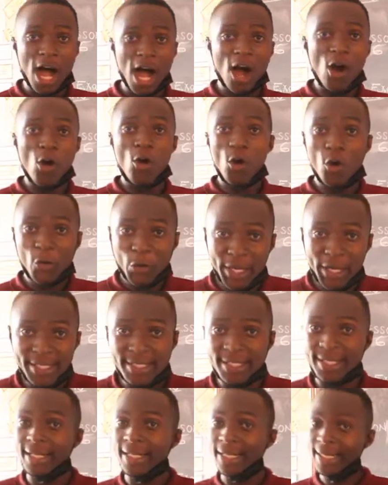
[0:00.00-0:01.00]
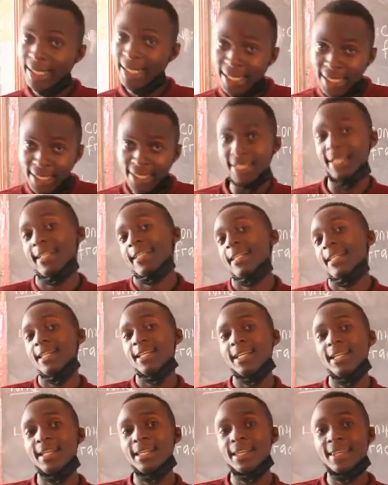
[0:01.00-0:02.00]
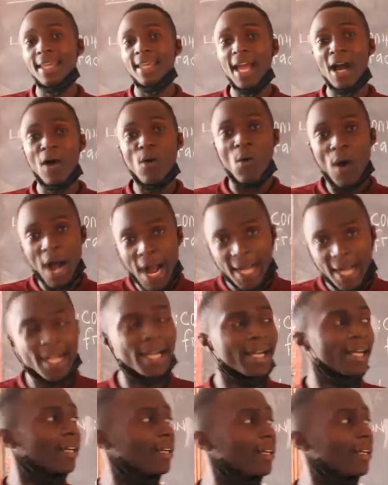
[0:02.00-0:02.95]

are always clean in their work.